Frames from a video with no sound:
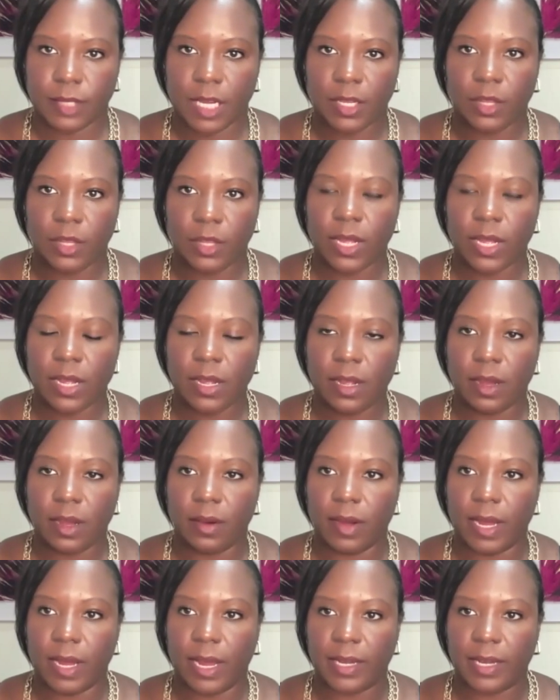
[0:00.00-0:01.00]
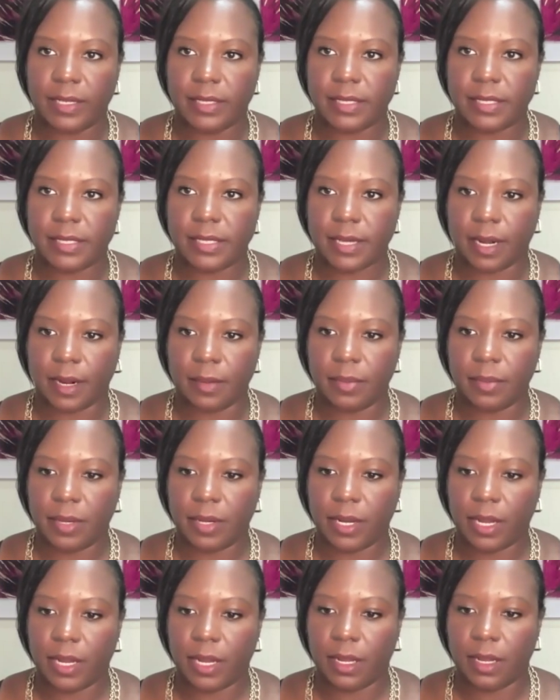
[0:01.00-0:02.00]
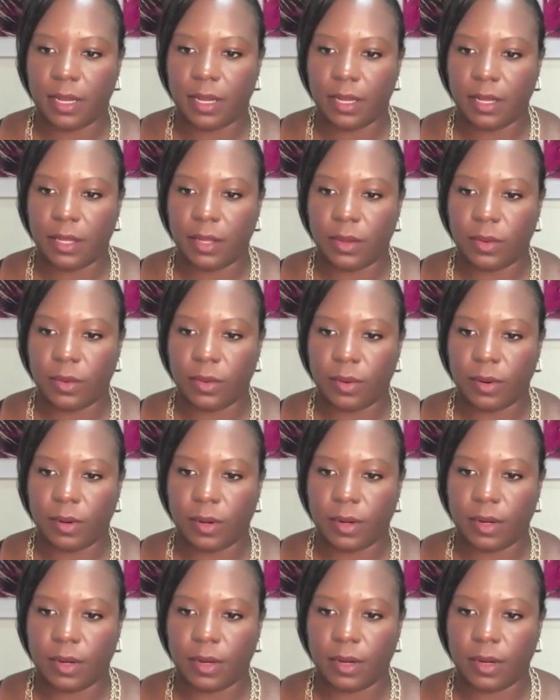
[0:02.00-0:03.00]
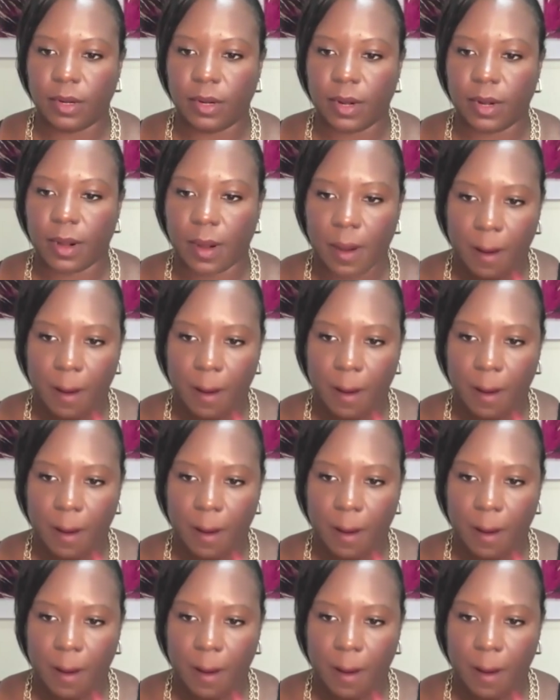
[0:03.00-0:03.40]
And you can go ahead and start putting your